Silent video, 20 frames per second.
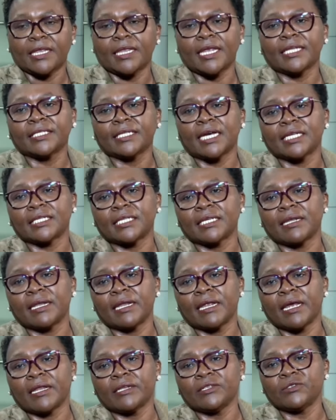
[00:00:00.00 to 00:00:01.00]
That has
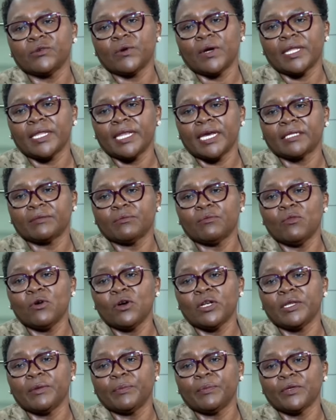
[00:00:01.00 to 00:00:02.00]
ensured that
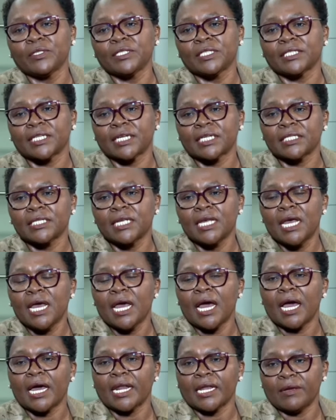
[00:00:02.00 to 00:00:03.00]
more depositors
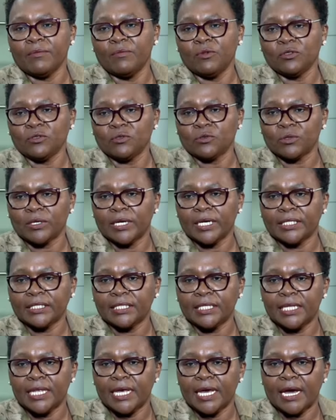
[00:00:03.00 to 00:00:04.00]
are able to get
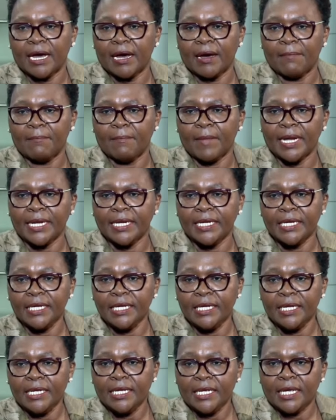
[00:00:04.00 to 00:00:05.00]
their money.
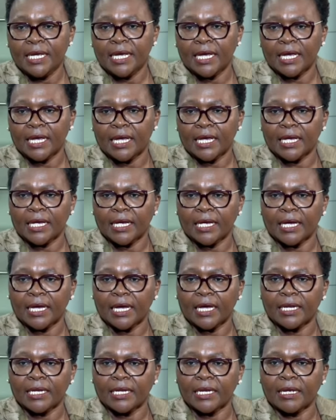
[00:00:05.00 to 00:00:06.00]

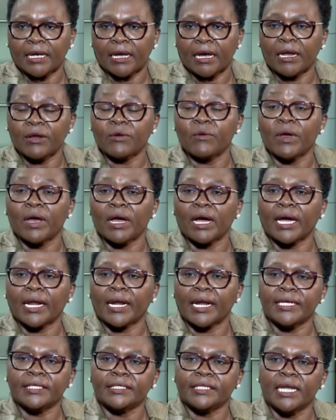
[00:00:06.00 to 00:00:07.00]

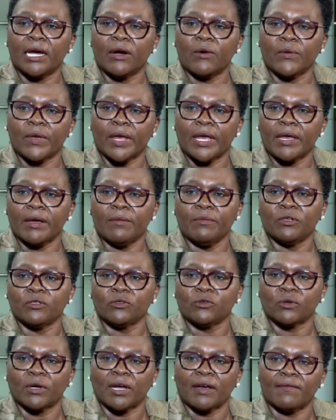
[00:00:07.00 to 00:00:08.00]
Right now we are able
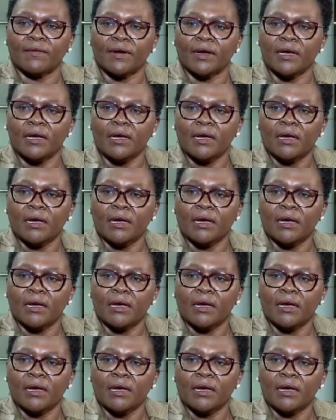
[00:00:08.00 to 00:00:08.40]
to cover